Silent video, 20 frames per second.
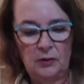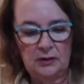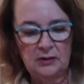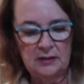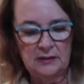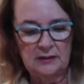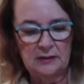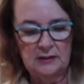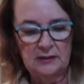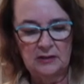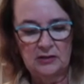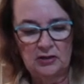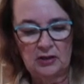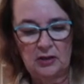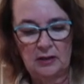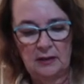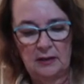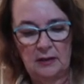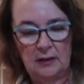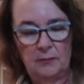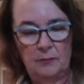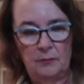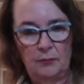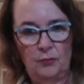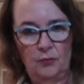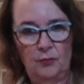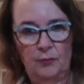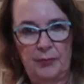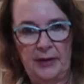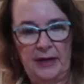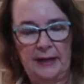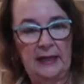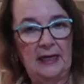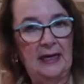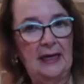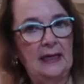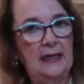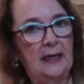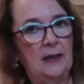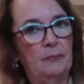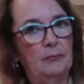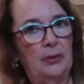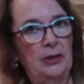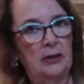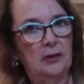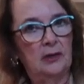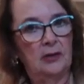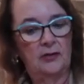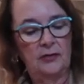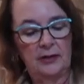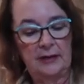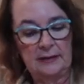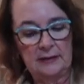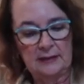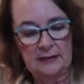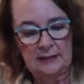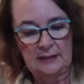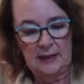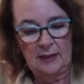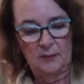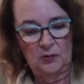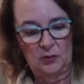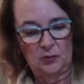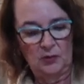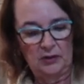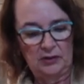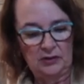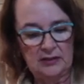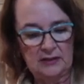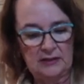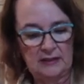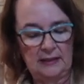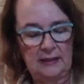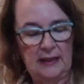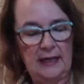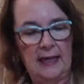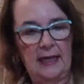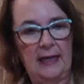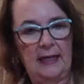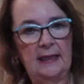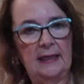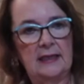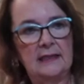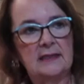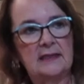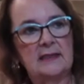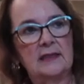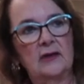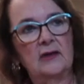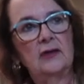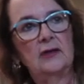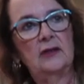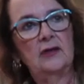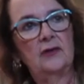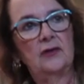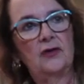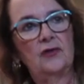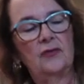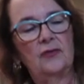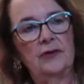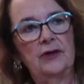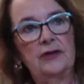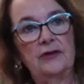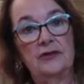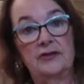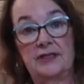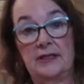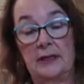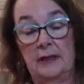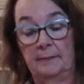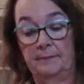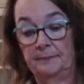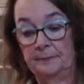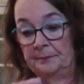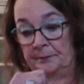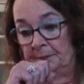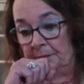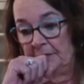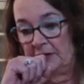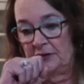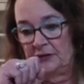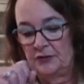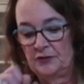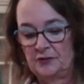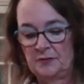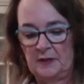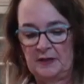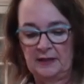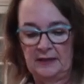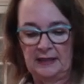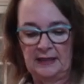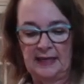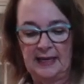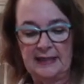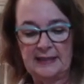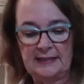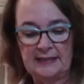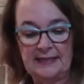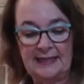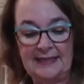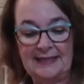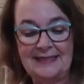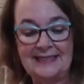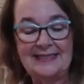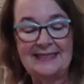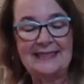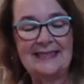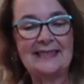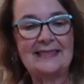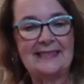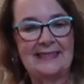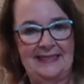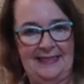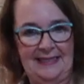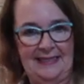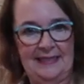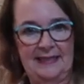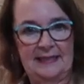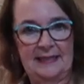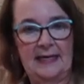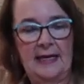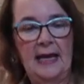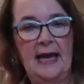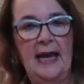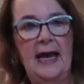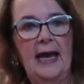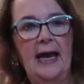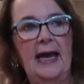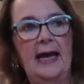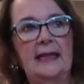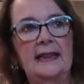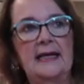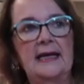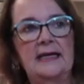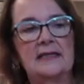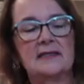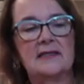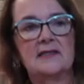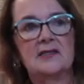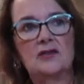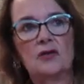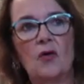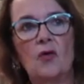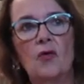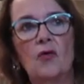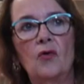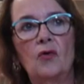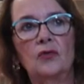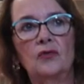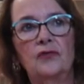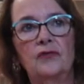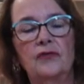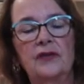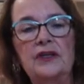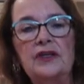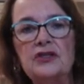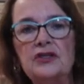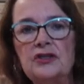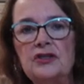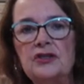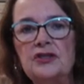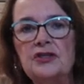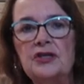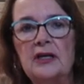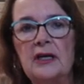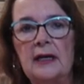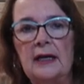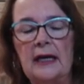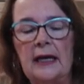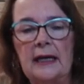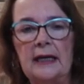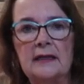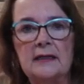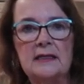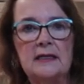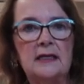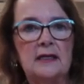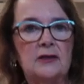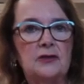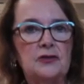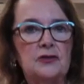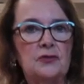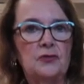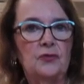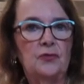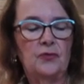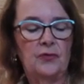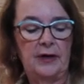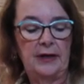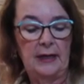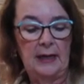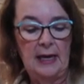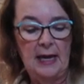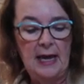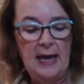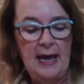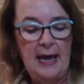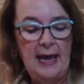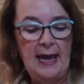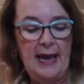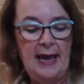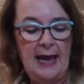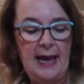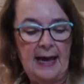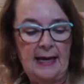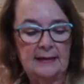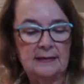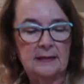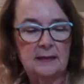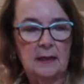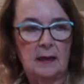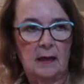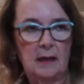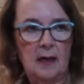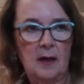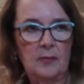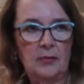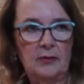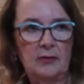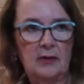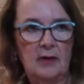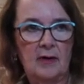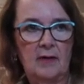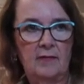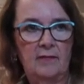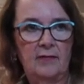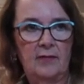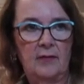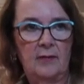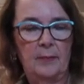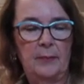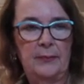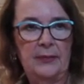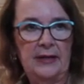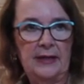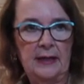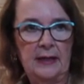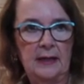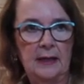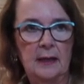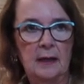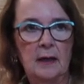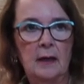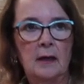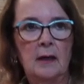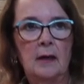Wilson started by Nikki Butler and Simon Wilson, and they started their careers, excuse me, in the 1960s. And they sold vintage and antique jewelry at a couple of the big